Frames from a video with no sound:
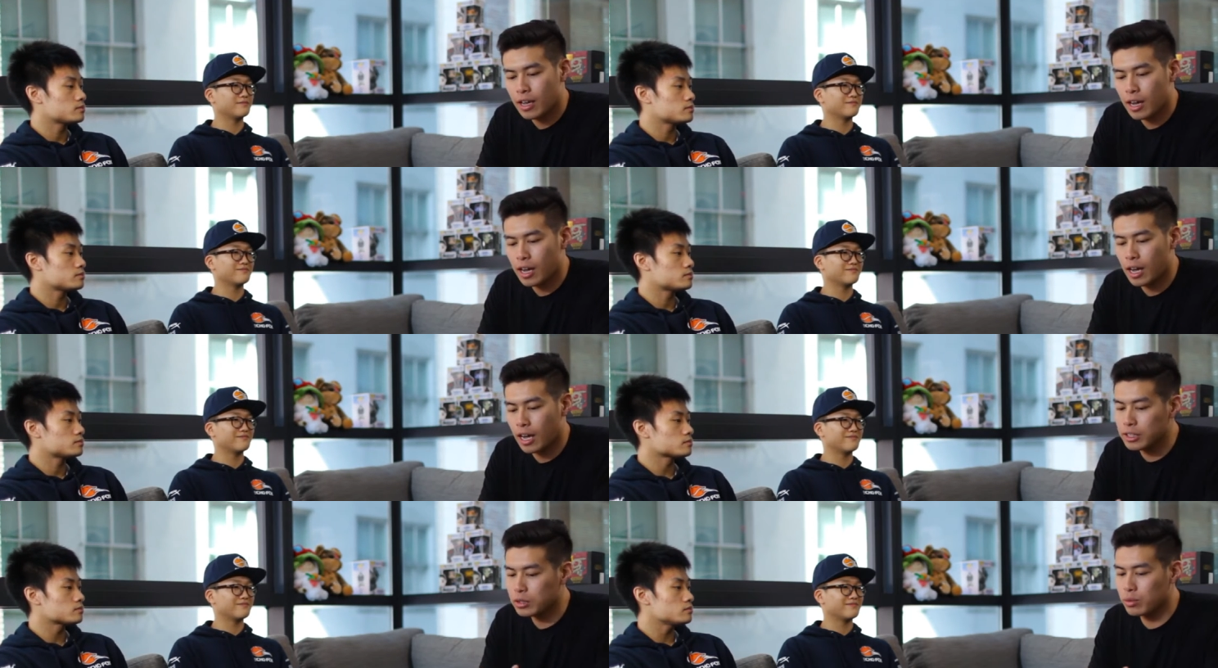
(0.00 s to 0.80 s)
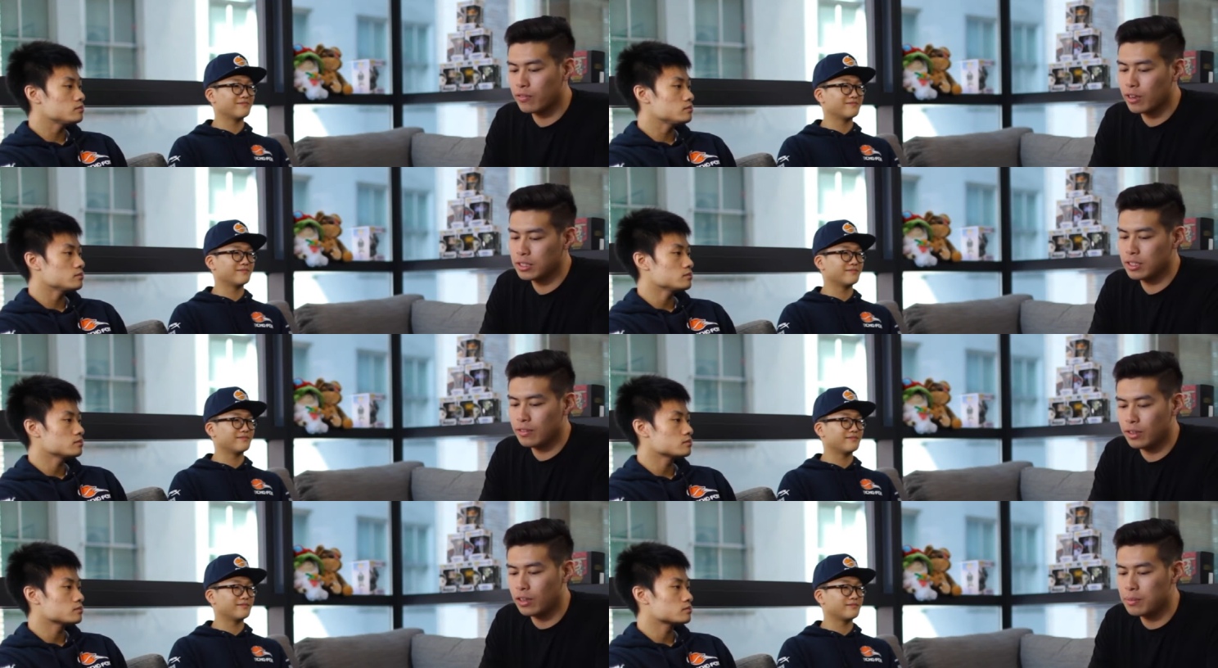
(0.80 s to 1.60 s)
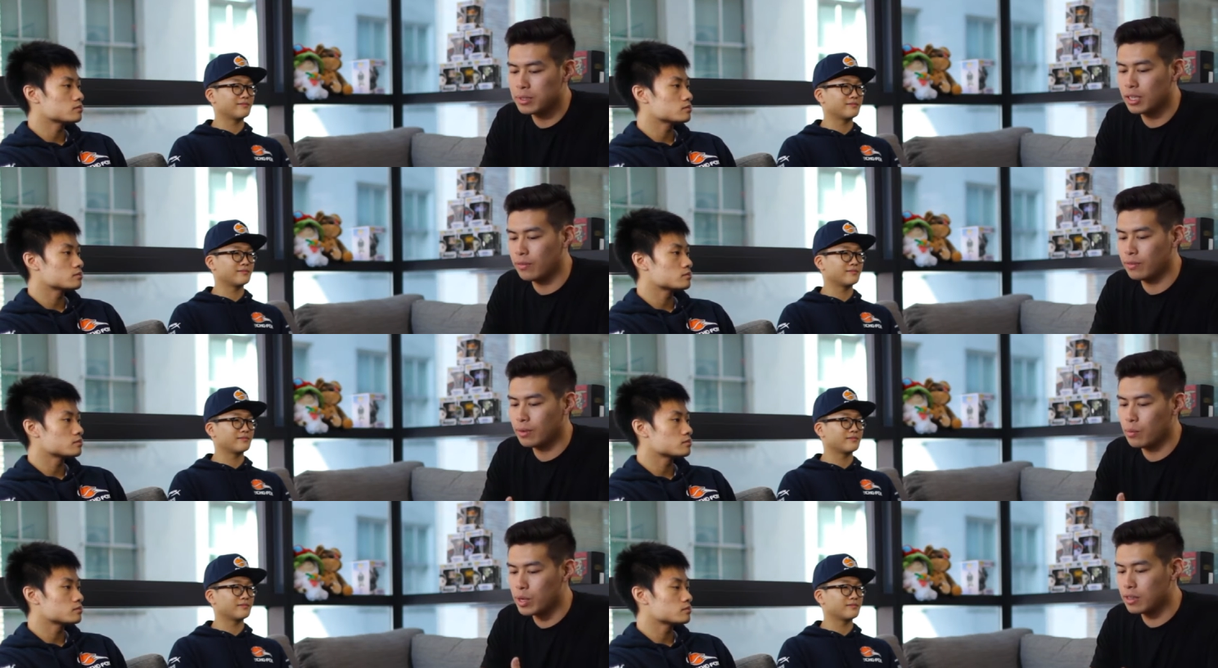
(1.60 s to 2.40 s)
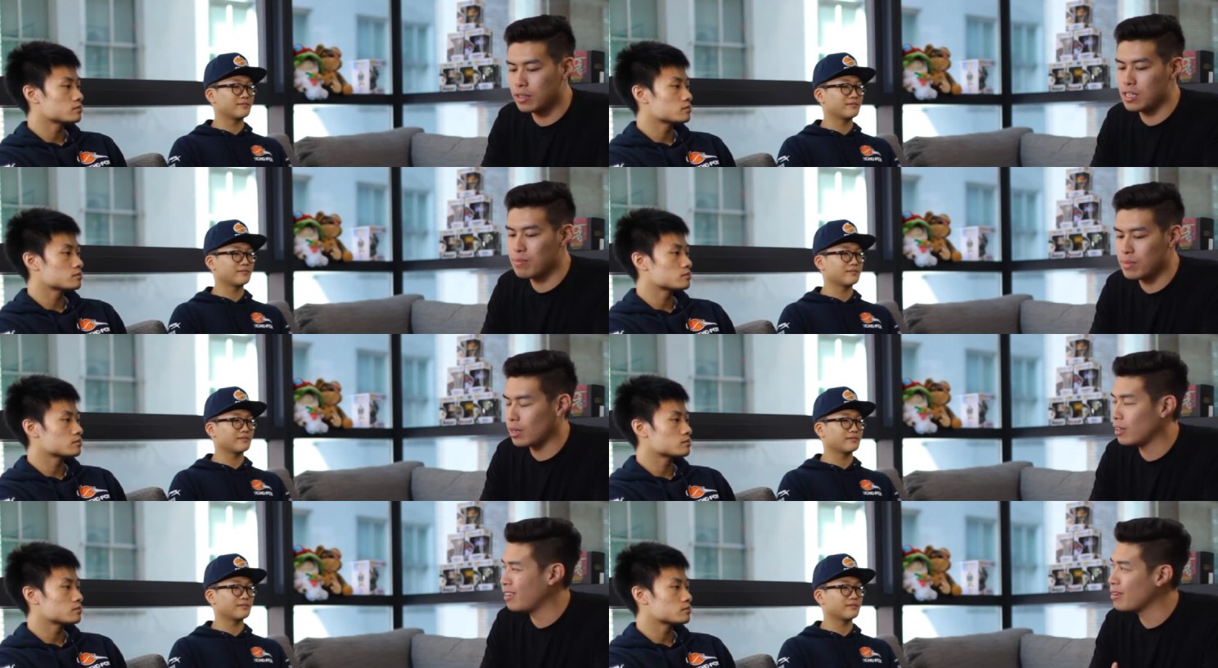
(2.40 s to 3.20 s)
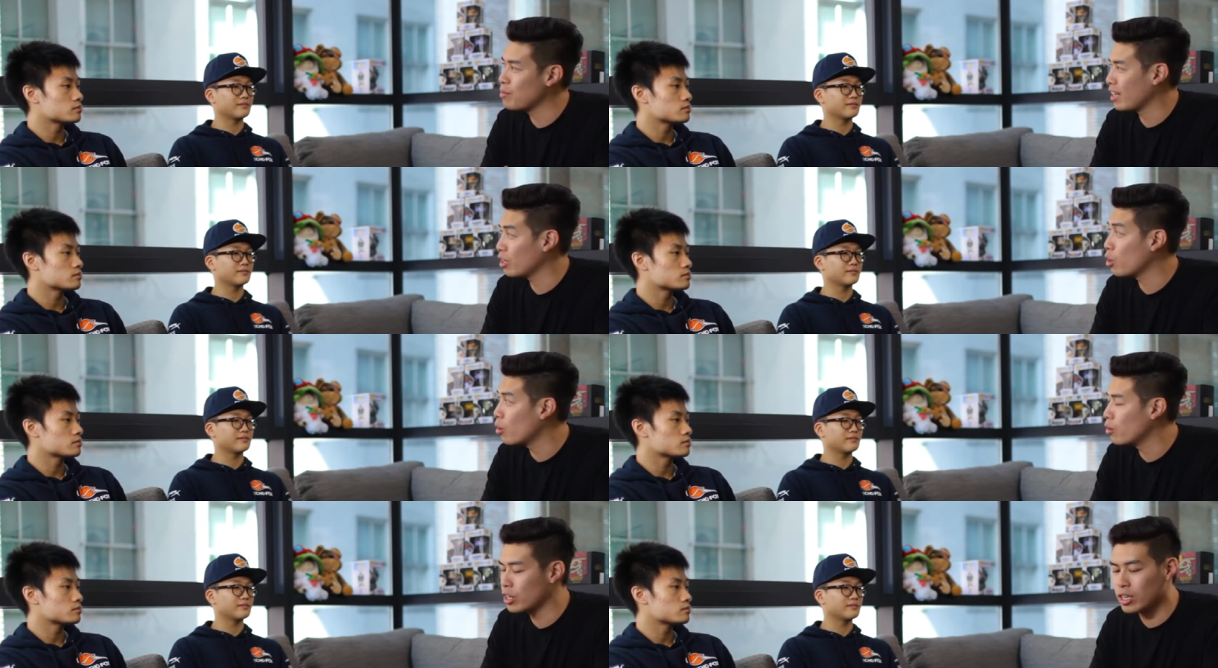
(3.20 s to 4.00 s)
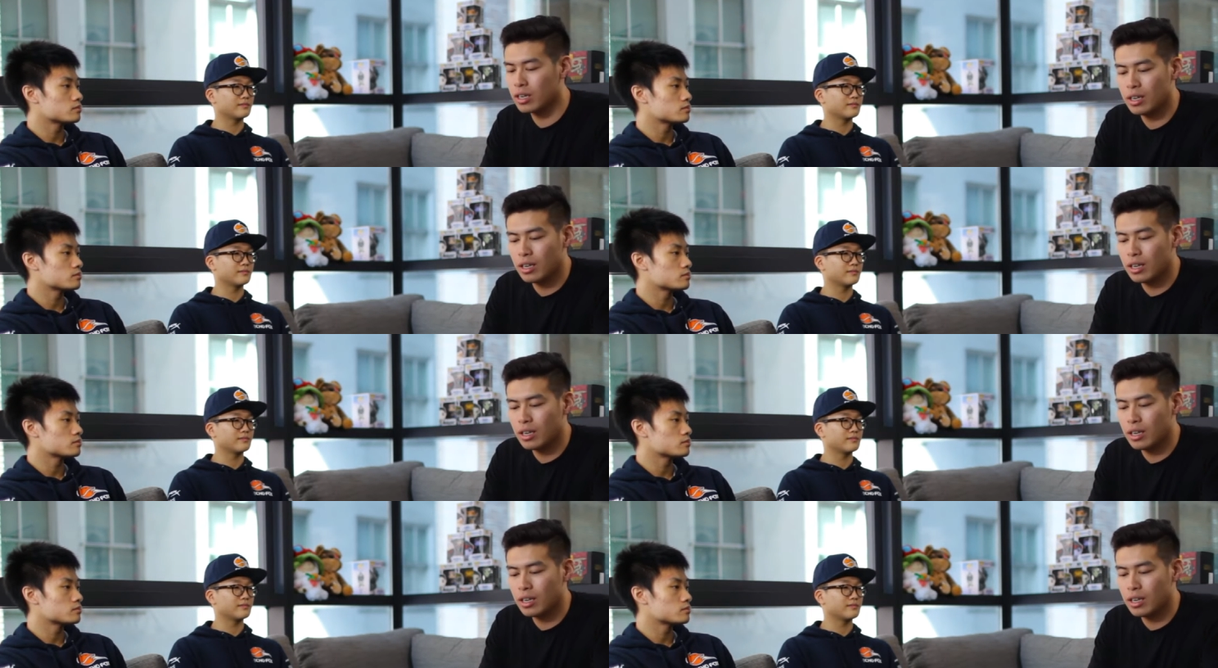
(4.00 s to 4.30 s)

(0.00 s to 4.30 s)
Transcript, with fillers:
Speaker 1: Uh, how does Rick Fox involve himself with the team beyond being a co-owner?